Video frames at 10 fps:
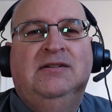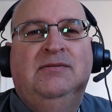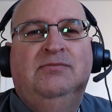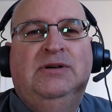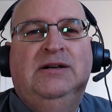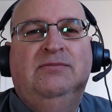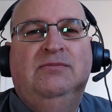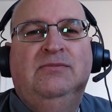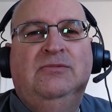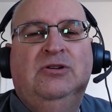But
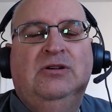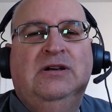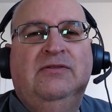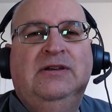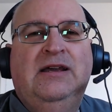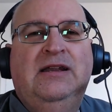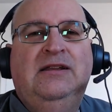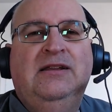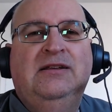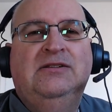not having
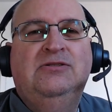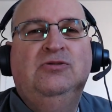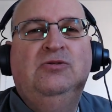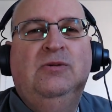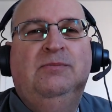anything to